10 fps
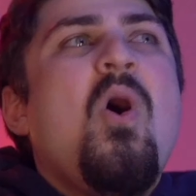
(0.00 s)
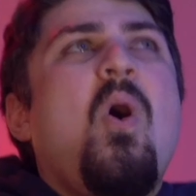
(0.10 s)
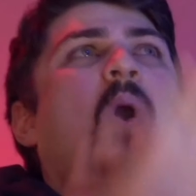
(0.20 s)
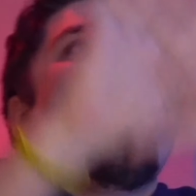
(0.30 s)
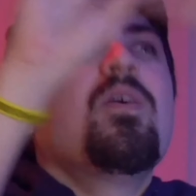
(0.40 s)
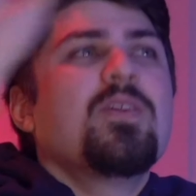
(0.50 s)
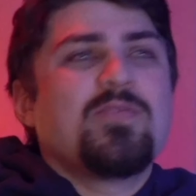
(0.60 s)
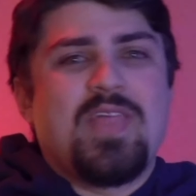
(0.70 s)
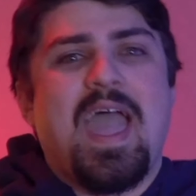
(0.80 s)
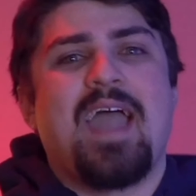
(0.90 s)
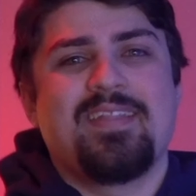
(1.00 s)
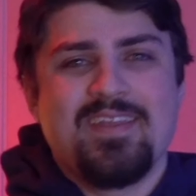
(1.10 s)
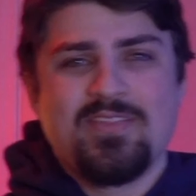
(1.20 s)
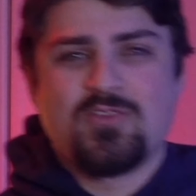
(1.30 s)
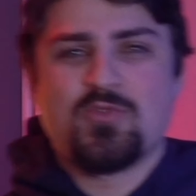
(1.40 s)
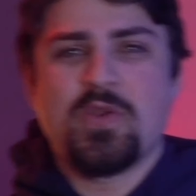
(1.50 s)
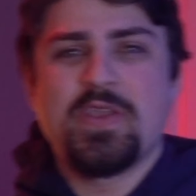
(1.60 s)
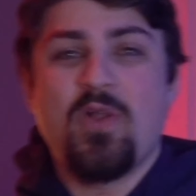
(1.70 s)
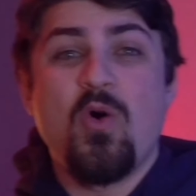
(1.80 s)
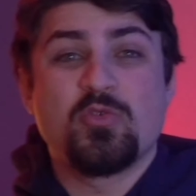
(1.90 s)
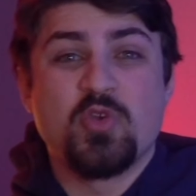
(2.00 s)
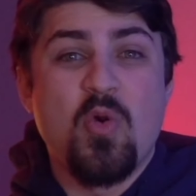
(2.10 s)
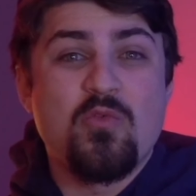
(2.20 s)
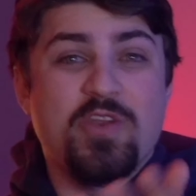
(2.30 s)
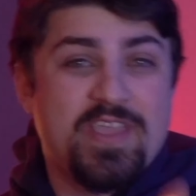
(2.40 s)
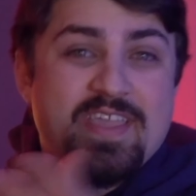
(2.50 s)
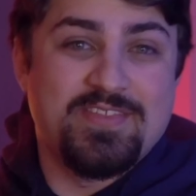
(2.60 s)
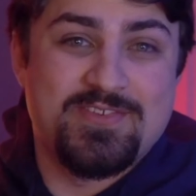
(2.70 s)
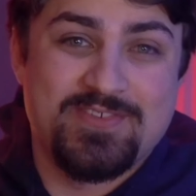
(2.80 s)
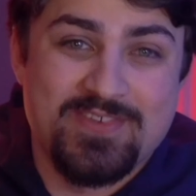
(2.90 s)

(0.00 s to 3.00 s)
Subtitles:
all of that, the train also overheats.